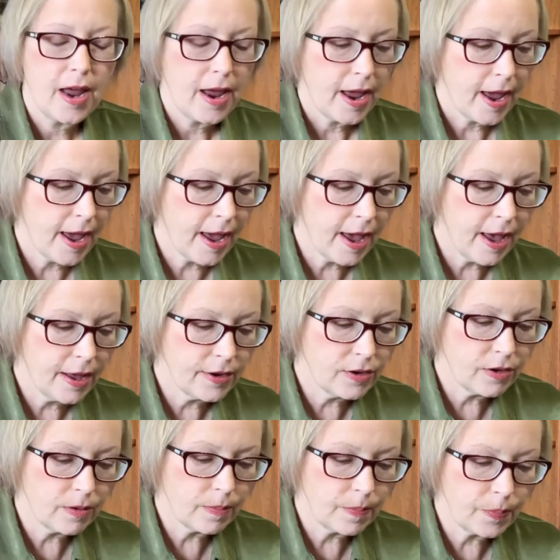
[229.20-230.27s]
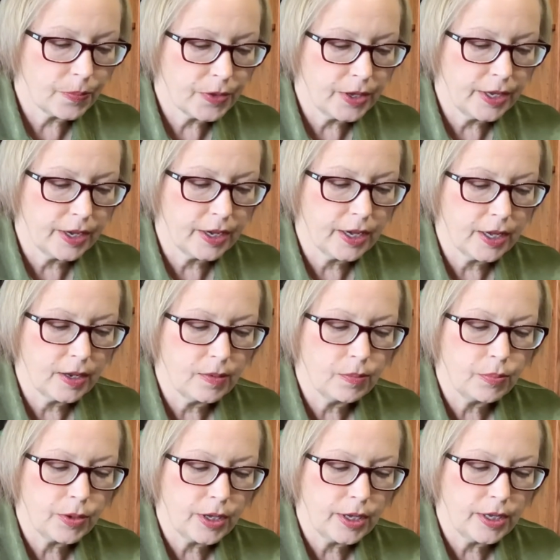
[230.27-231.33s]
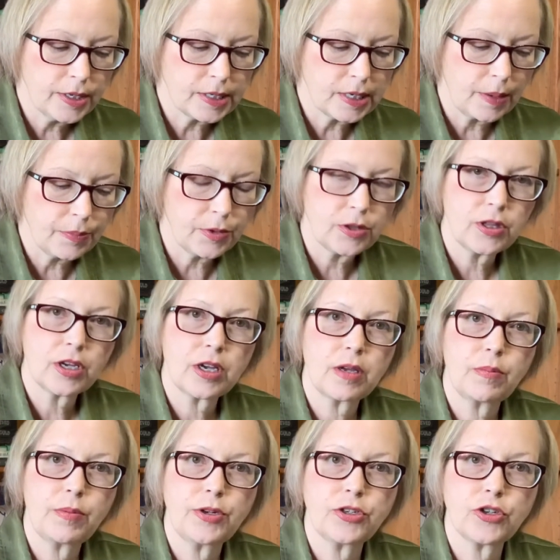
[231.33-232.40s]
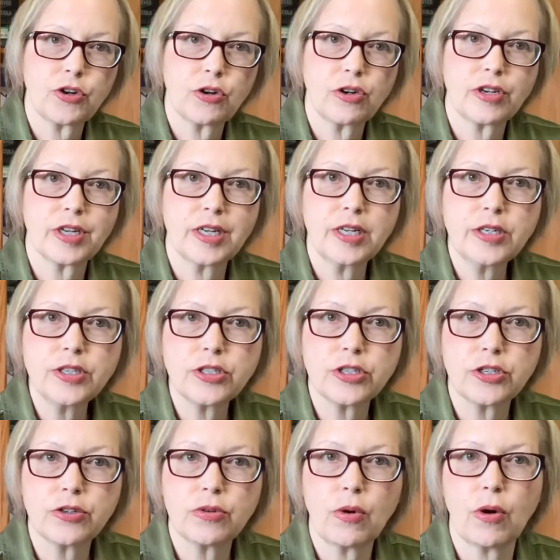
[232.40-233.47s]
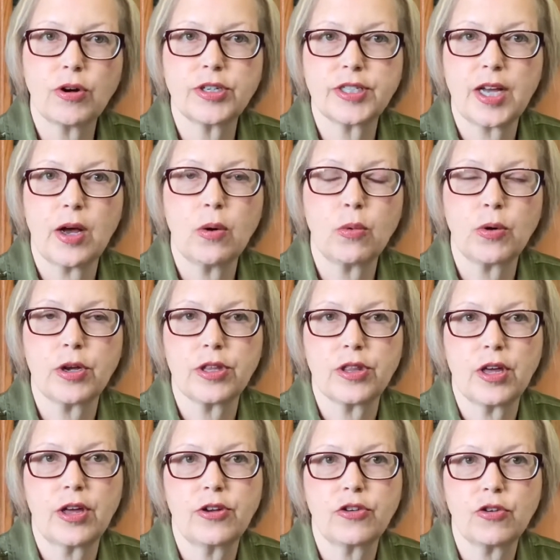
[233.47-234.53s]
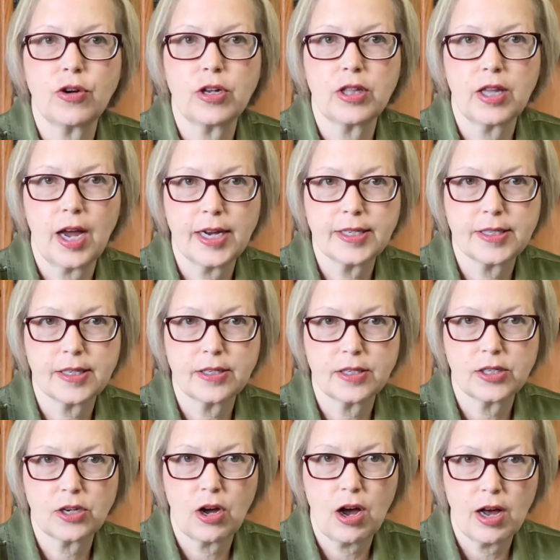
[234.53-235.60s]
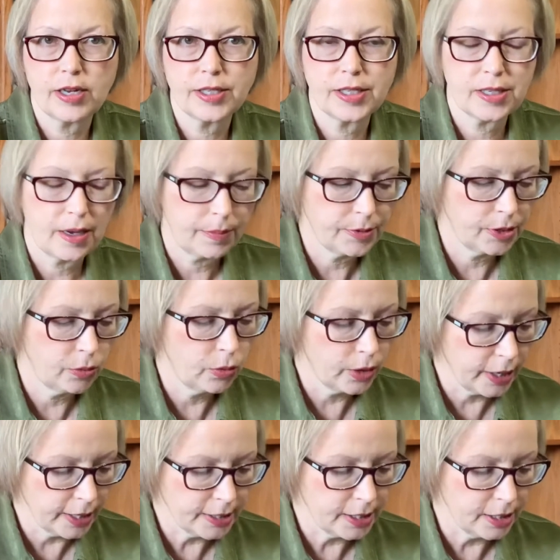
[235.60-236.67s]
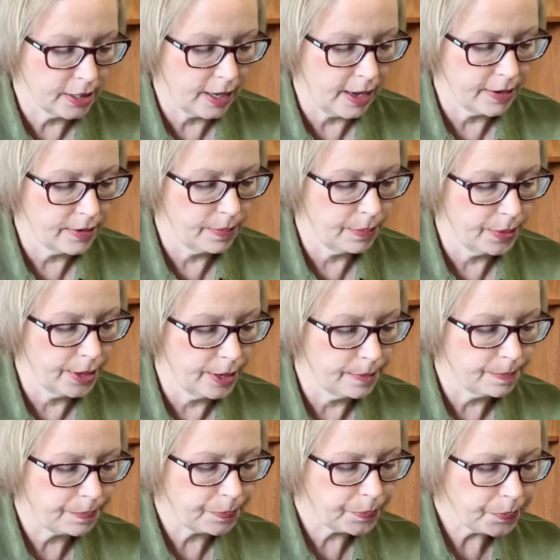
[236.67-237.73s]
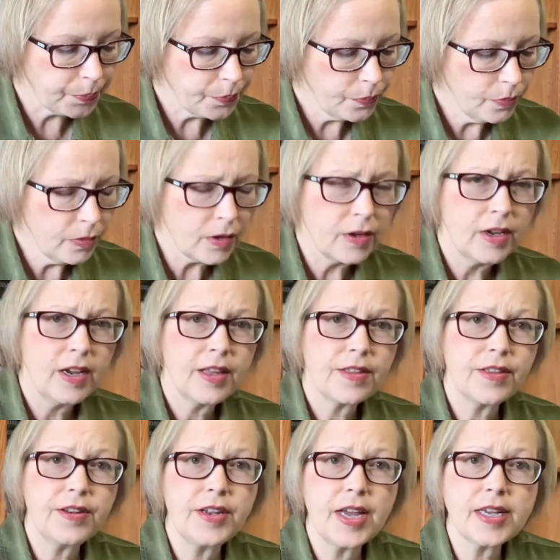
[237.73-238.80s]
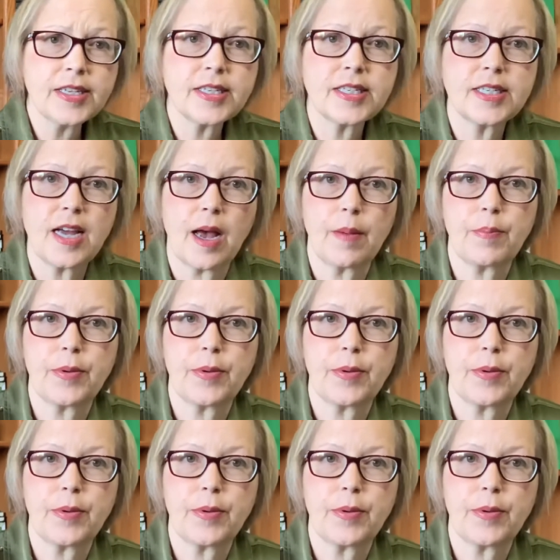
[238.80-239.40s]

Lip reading: and it can be something that could be turned into or dealt with under a license concept, and we'll get to that in a bit. The next step